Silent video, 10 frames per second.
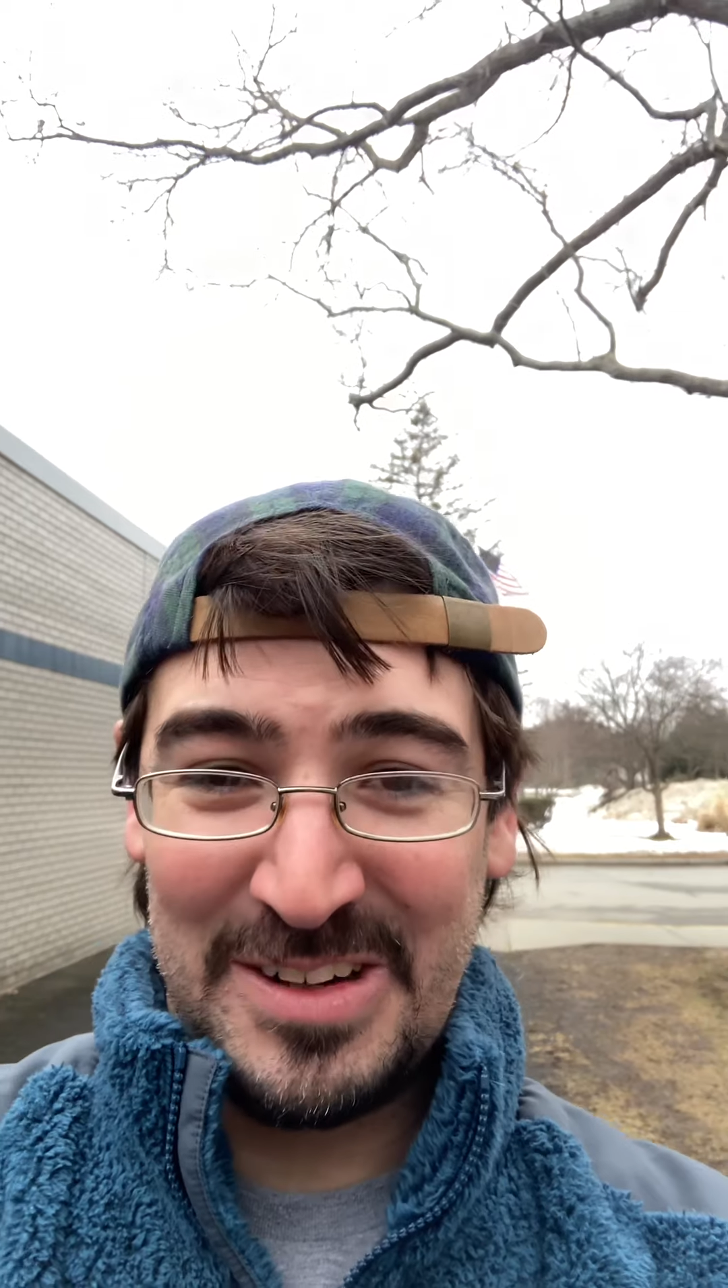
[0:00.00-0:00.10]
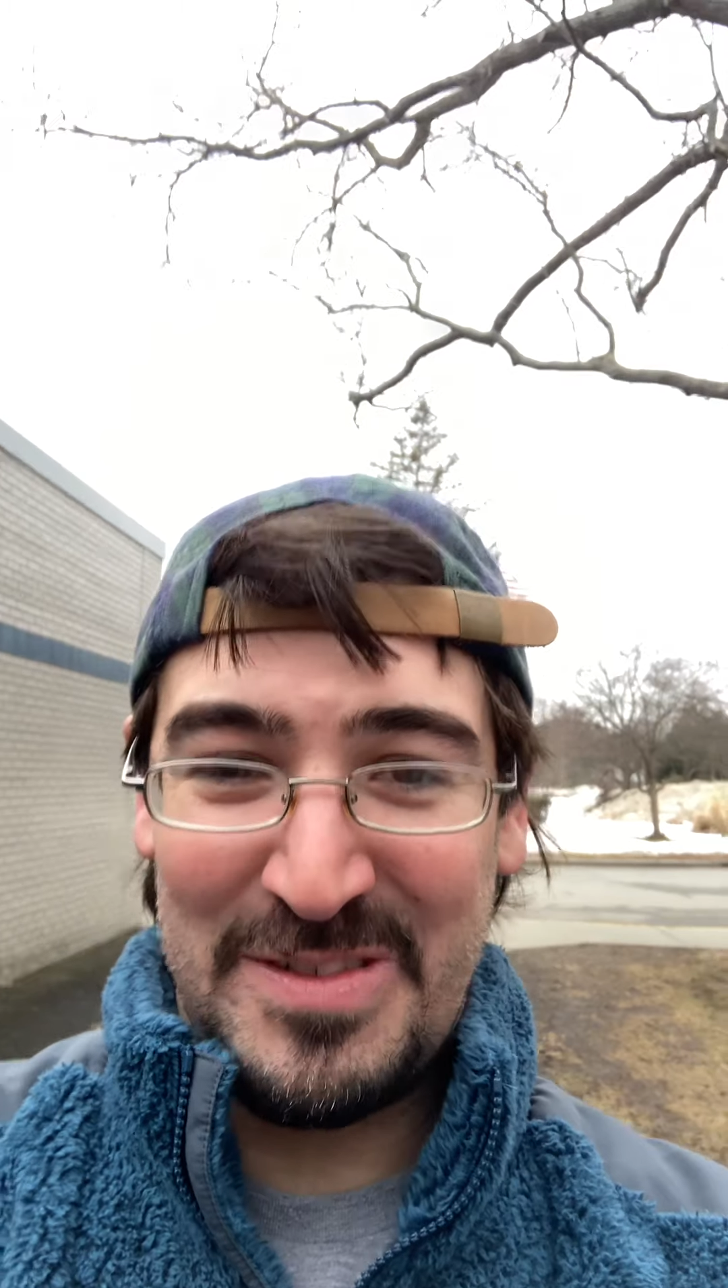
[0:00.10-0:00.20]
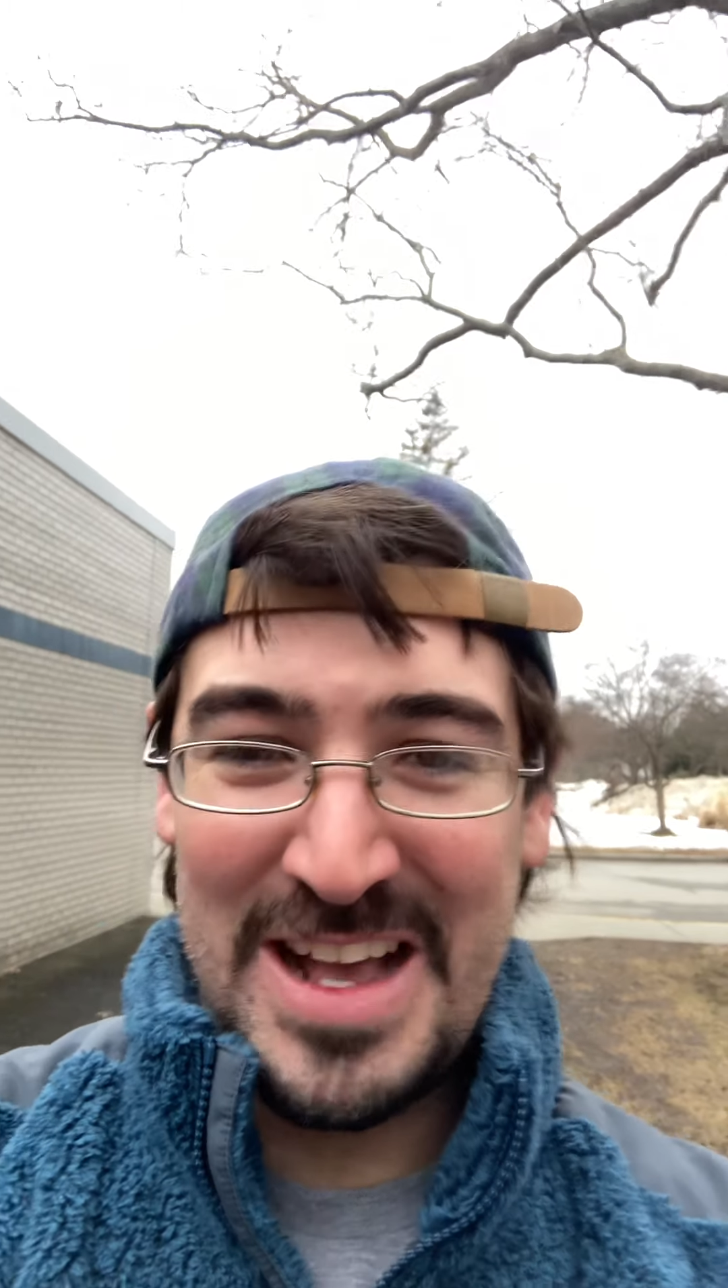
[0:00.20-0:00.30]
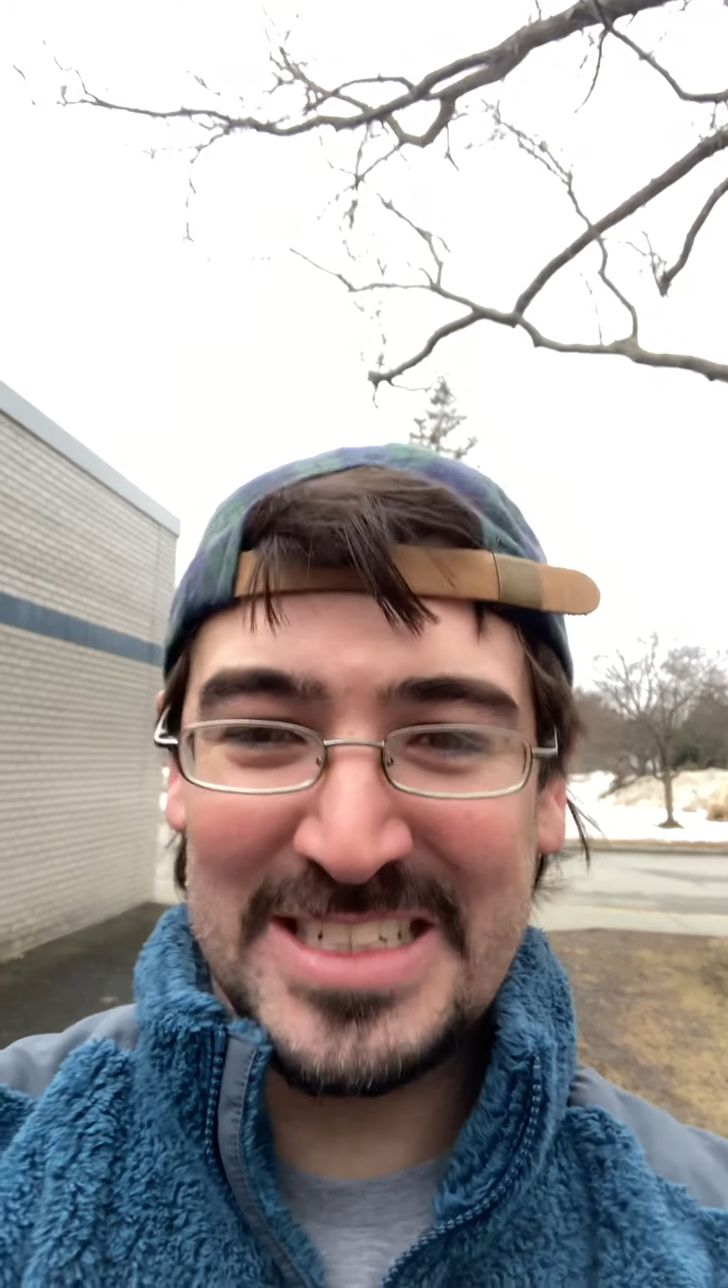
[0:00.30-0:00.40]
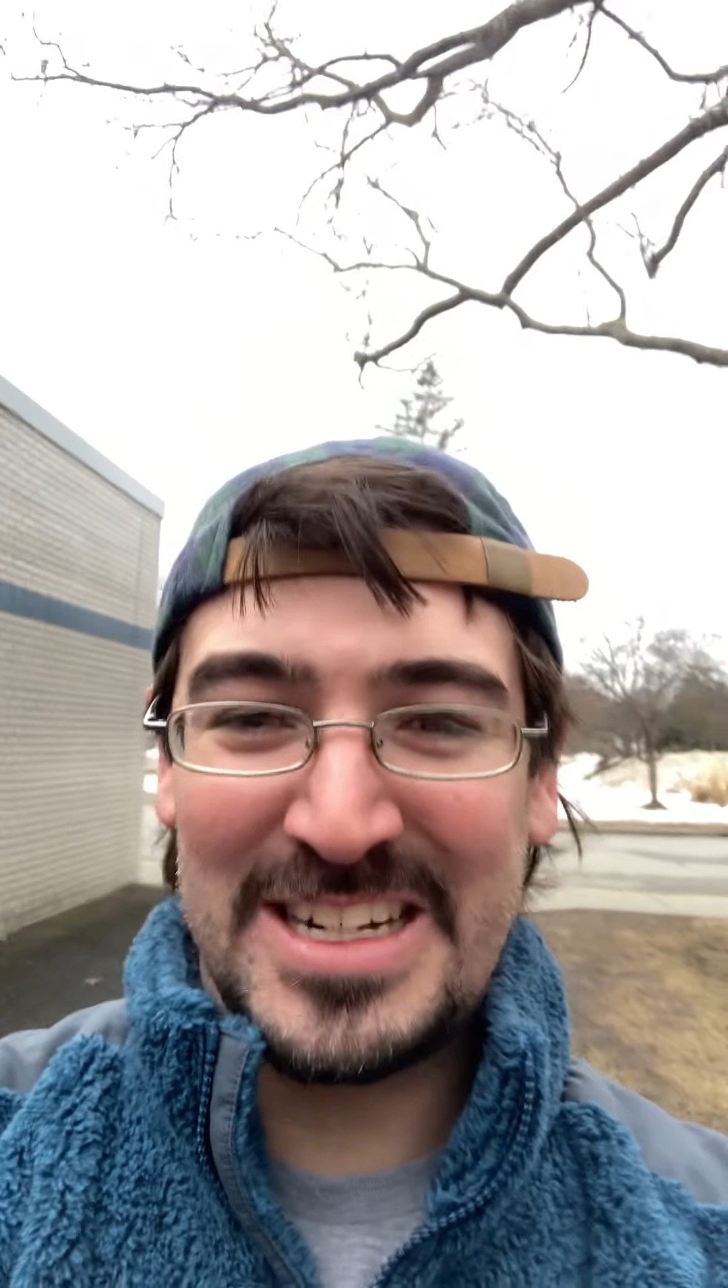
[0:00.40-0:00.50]

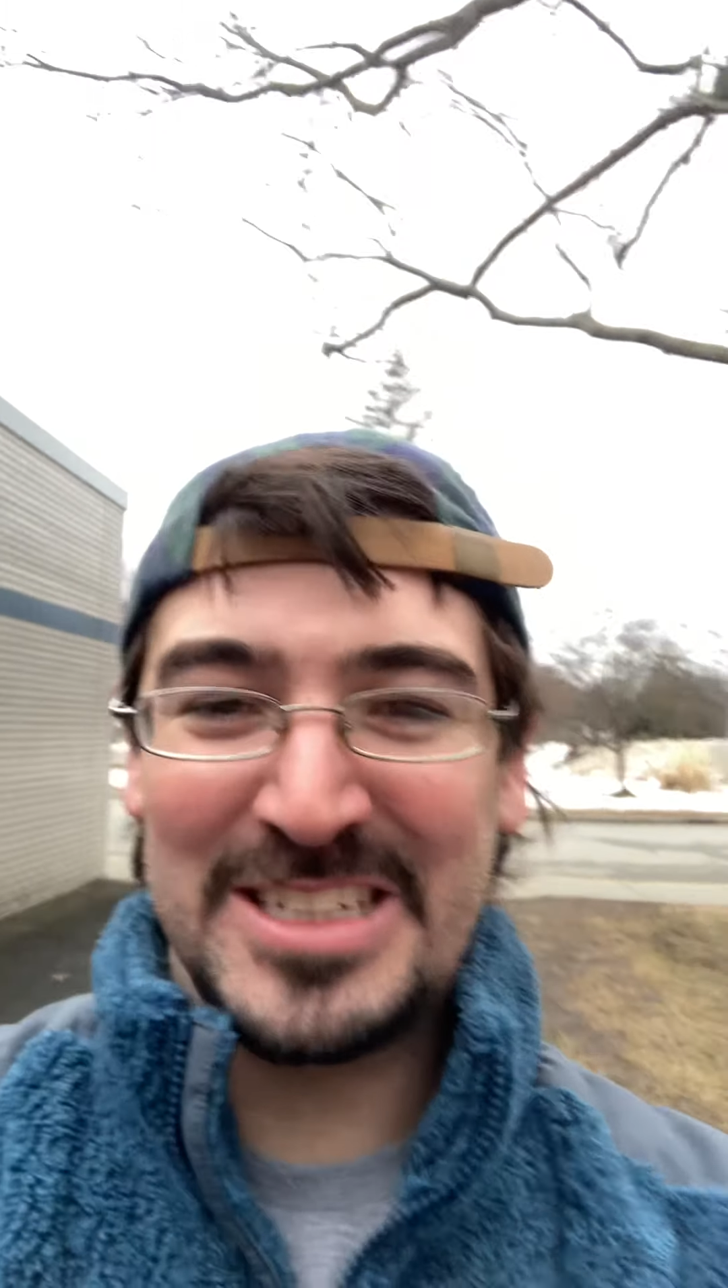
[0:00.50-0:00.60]
Fast